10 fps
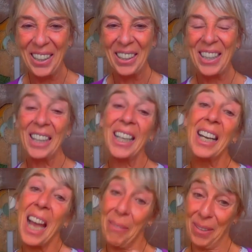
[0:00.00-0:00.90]
That
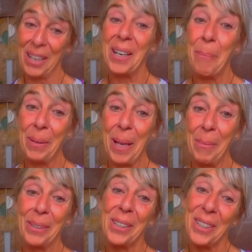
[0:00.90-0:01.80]
can have an
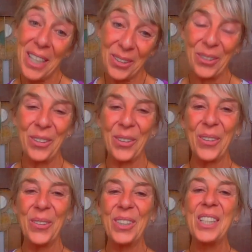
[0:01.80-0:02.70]
epidemic disease or an
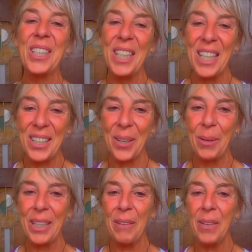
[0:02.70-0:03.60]
acute disease or
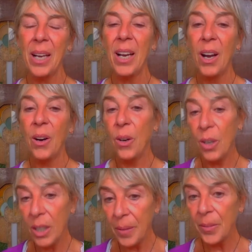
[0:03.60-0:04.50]
whatever,
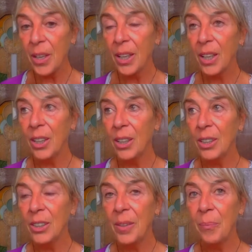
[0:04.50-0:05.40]
or
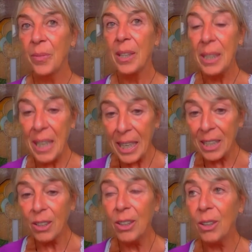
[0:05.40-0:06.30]
a
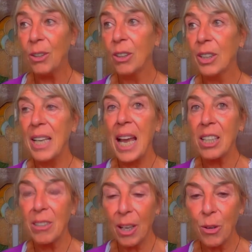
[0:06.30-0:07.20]
layer or an
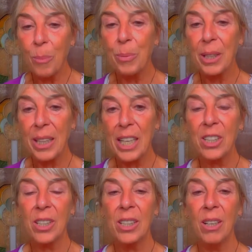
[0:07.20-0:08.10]
extra
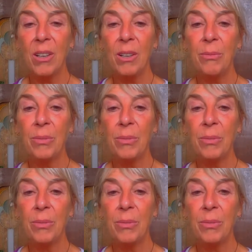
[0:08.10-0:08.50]
complication of